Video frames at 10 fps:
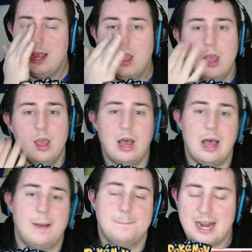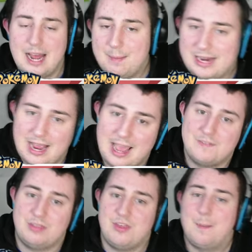Um, but I mean, I have a
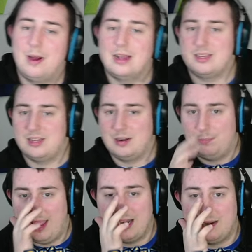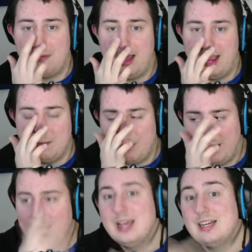thought process and a plan in mind, but
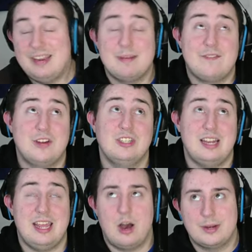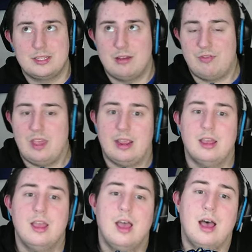team diversity, always a good thing.
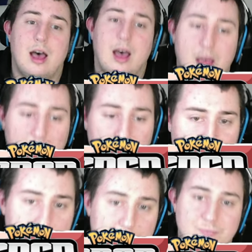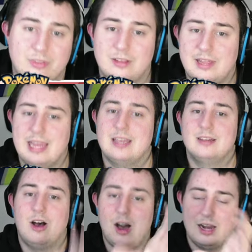Um... Like,
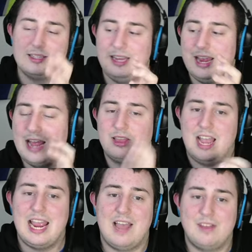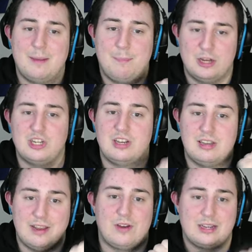honestly, I like having a bunch of
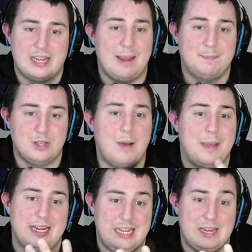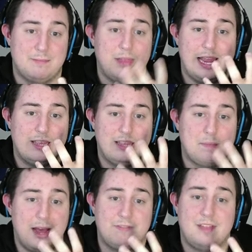different types on my team. Like, the amount
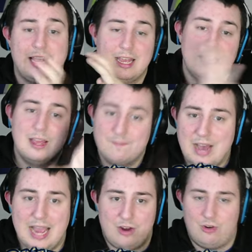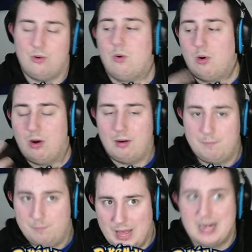of, like, fire or
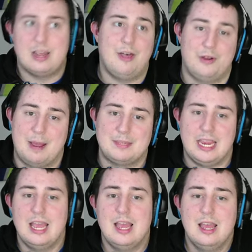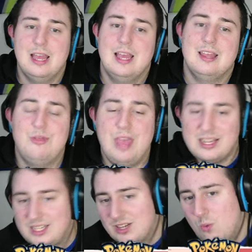other types. Like, this is
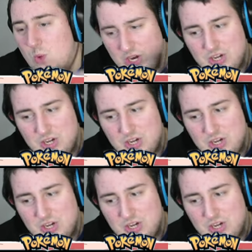a weird team